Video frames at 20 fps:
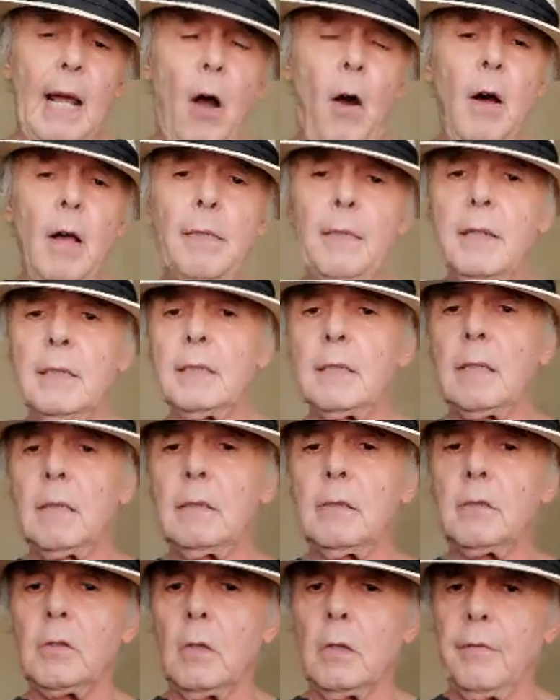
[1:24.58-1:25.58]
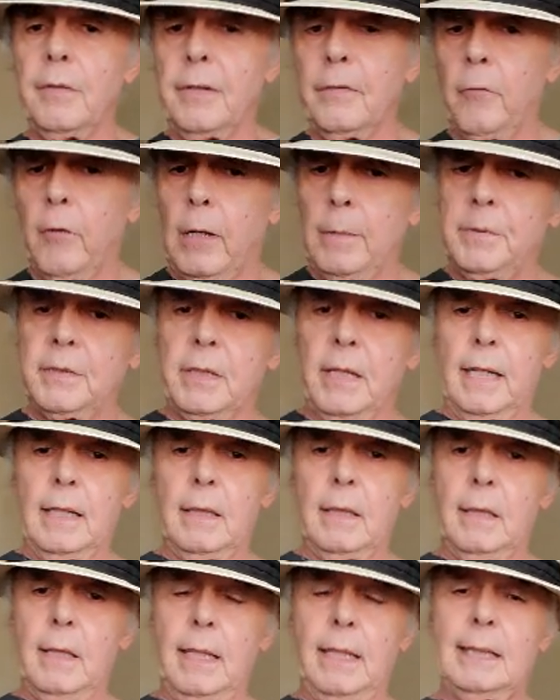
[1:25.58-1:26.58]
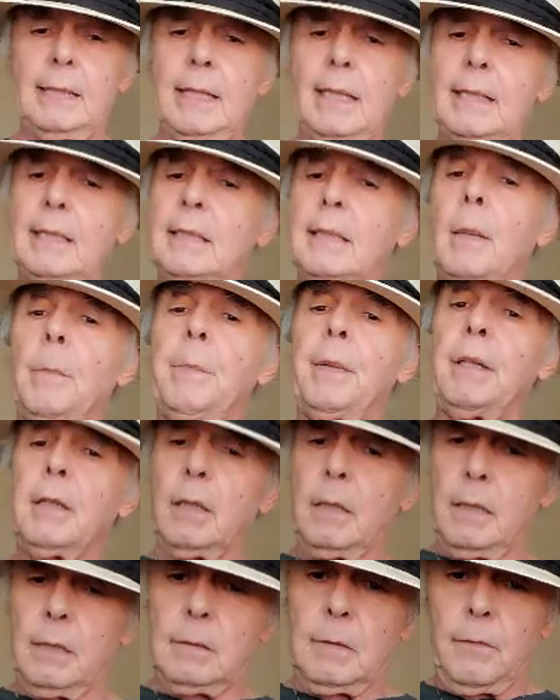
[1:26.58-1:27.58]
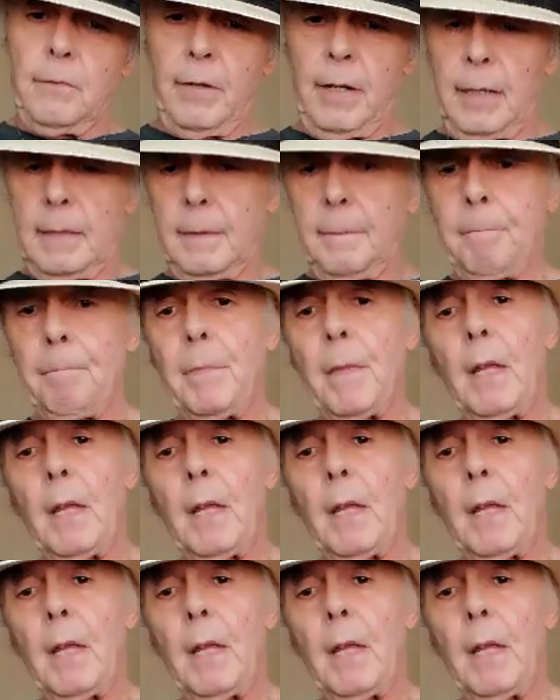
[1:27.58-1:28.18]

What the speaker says: On this conservative website, they said something to this effect,